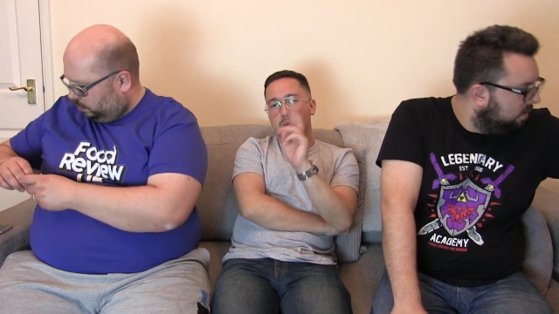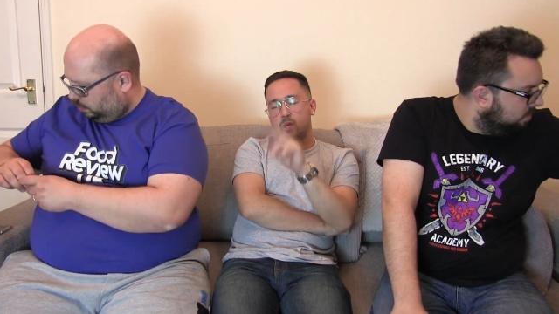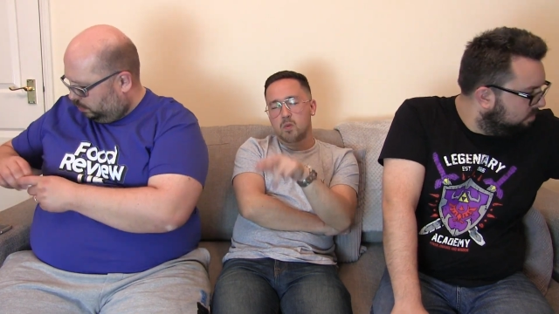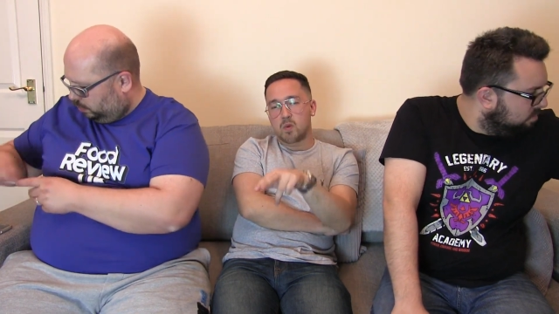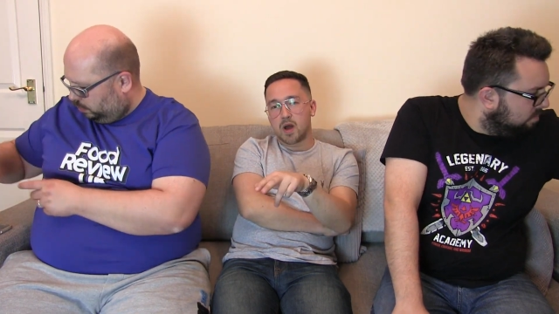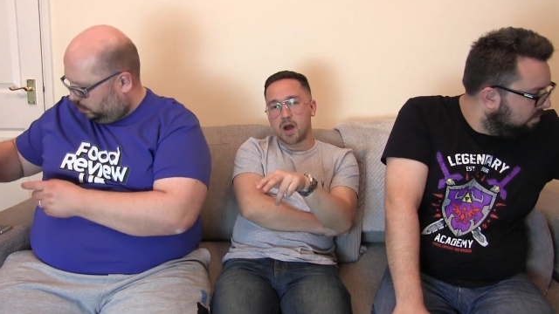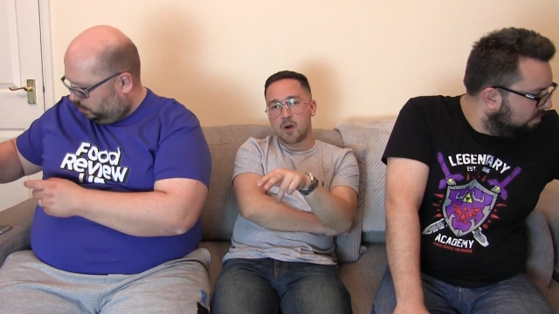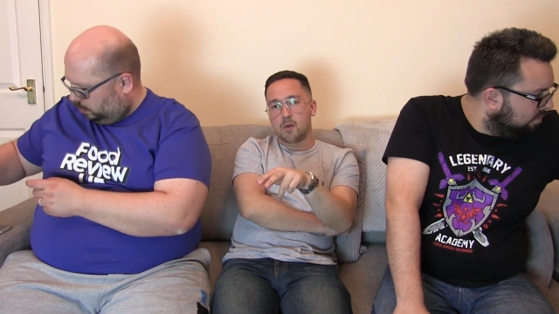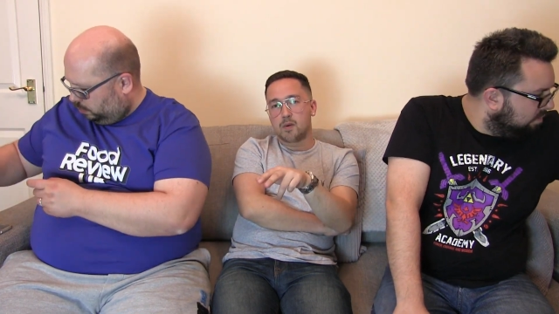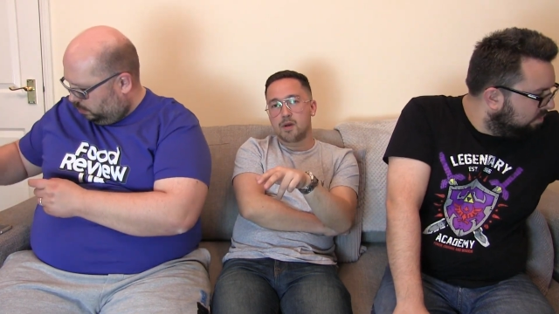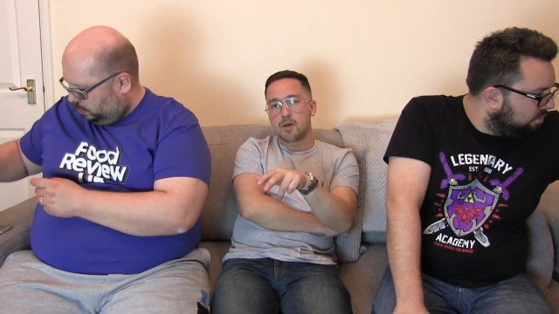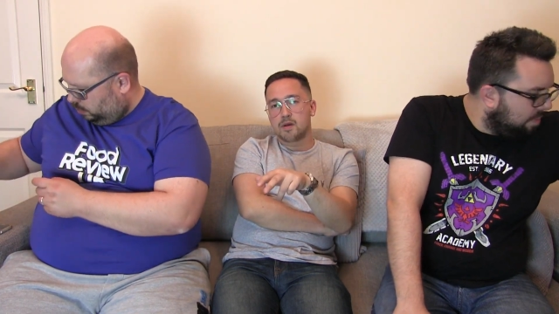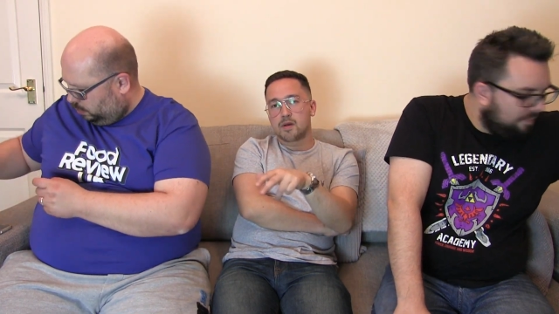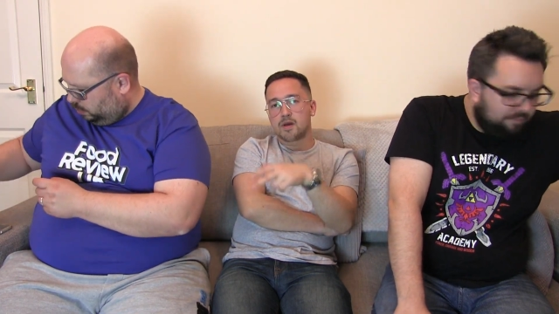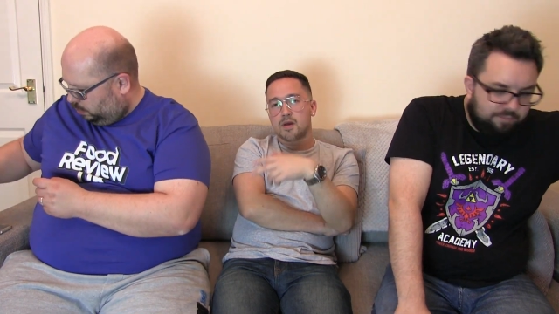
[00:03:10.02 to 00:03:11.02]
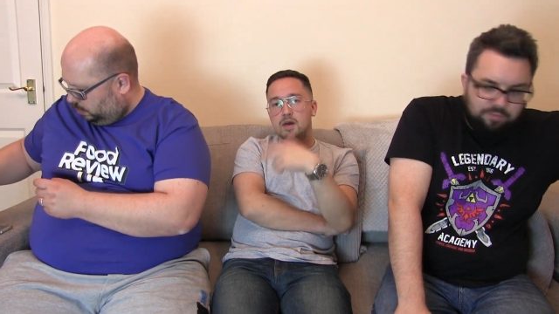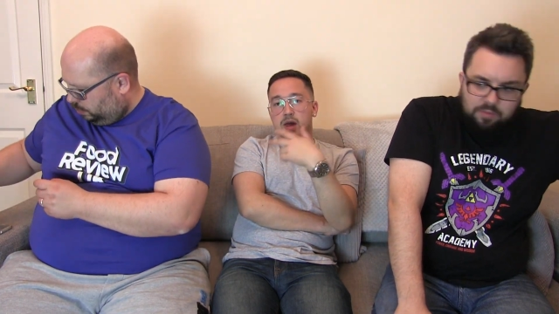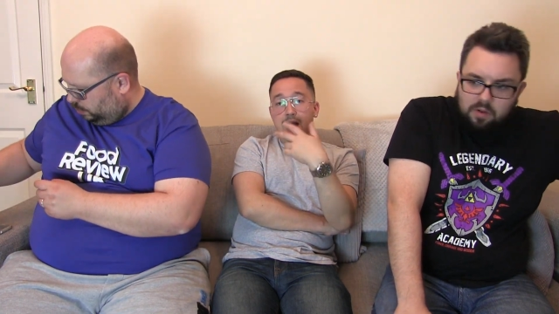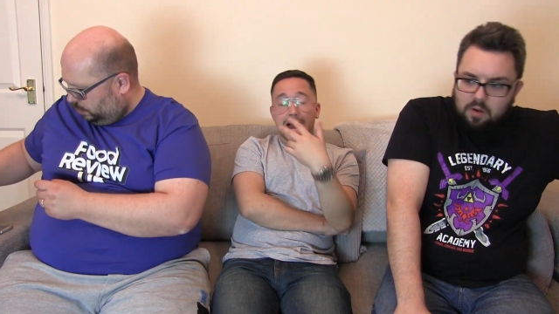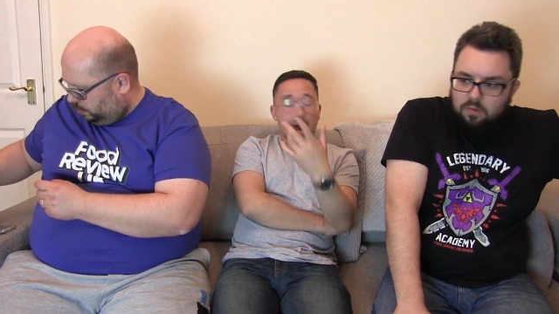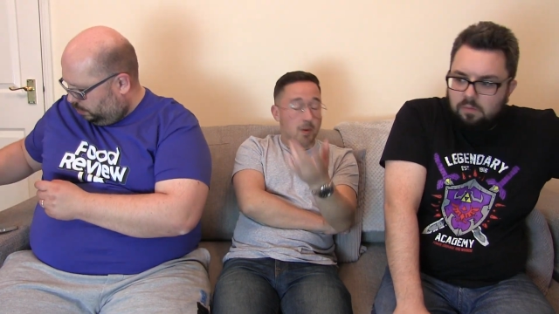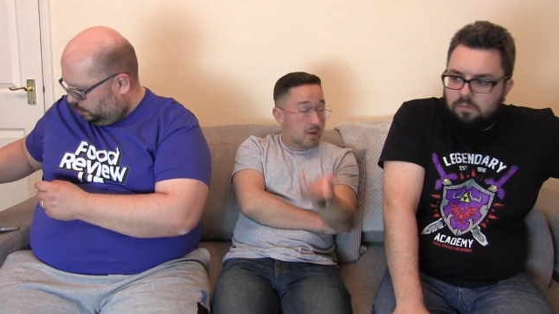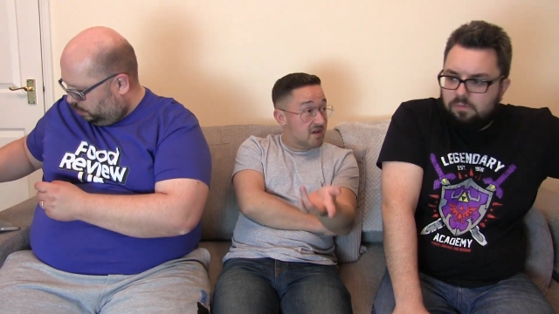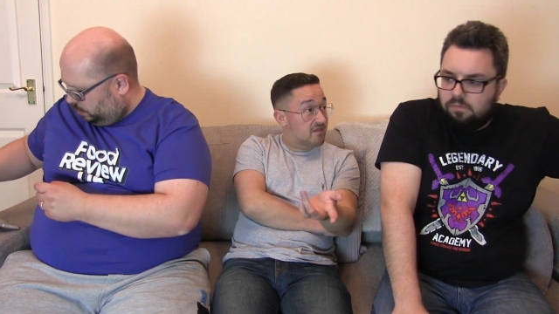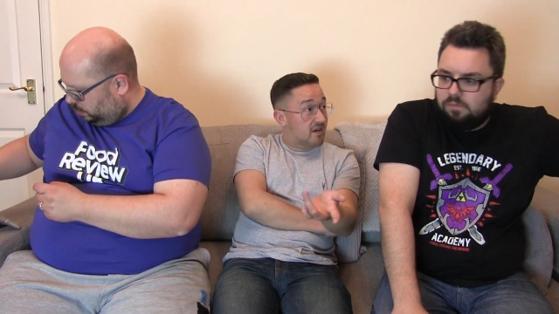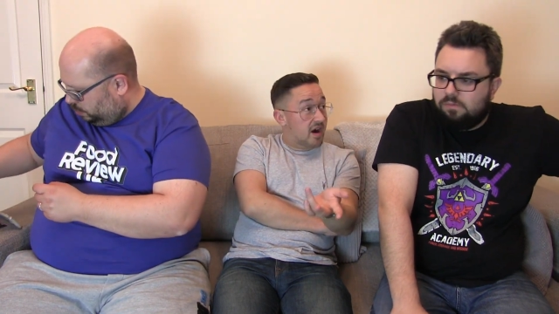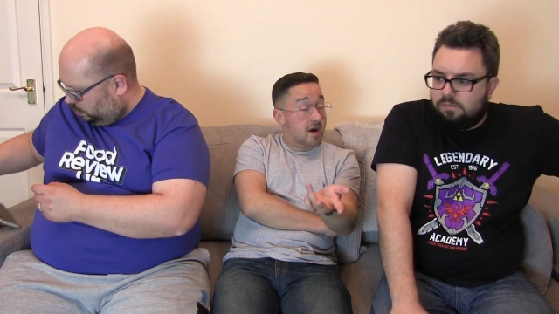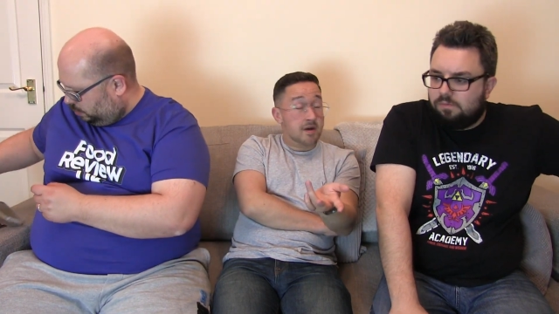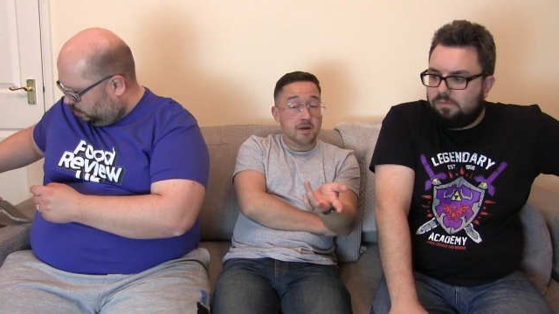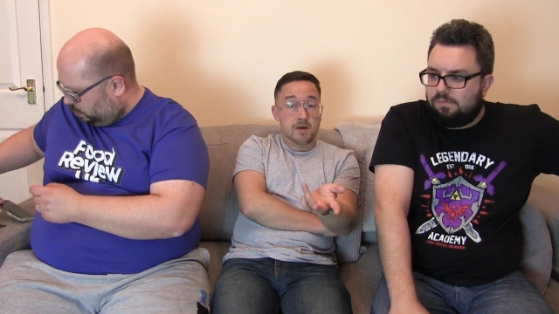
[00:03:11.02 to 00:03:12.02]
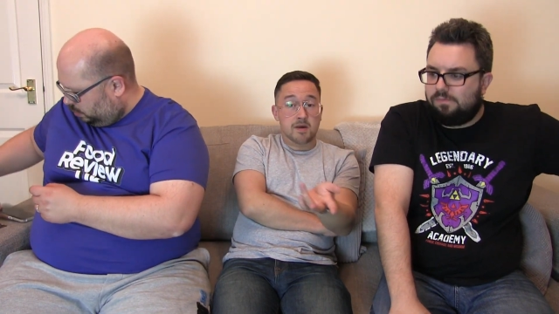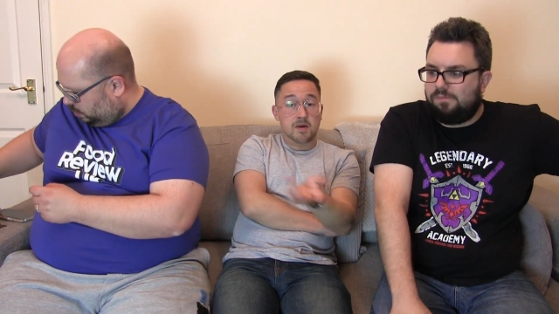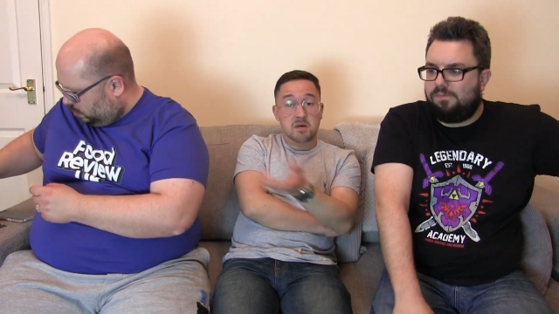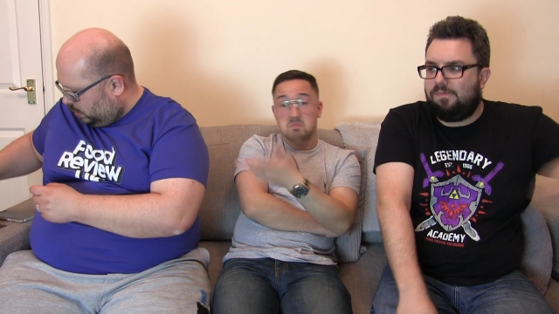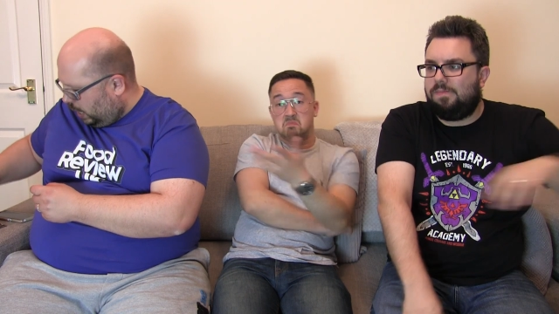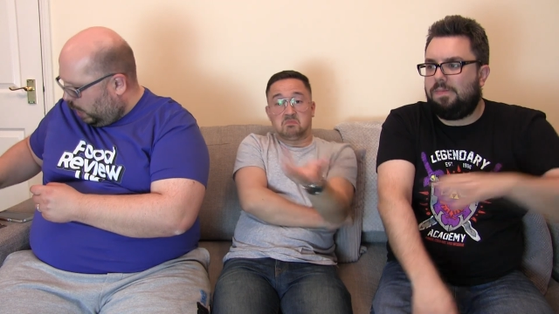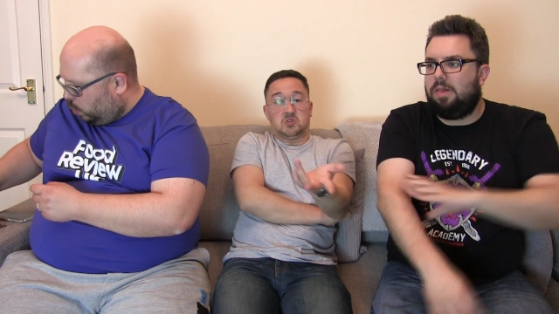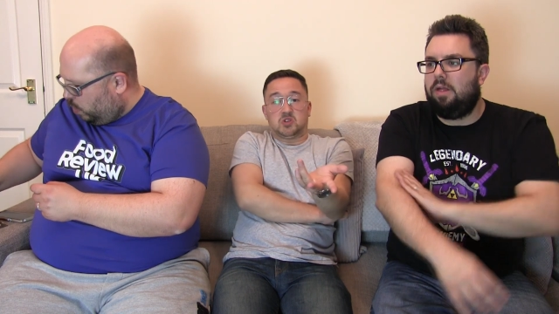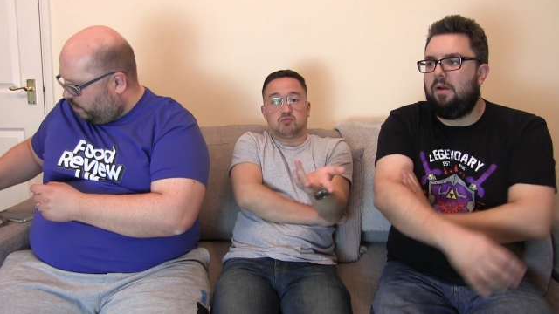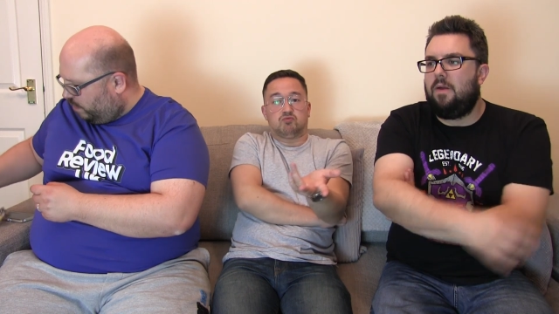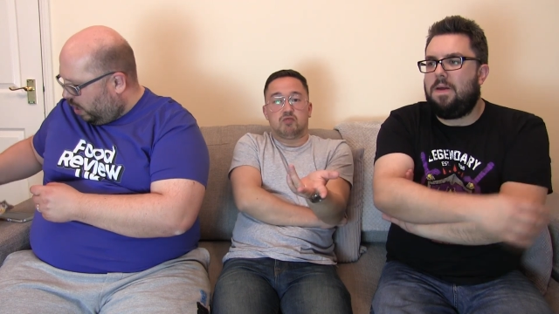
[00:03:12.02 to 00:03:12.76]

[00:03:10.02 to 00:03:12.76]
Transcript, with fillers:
Speaker 1: well. However, mm. just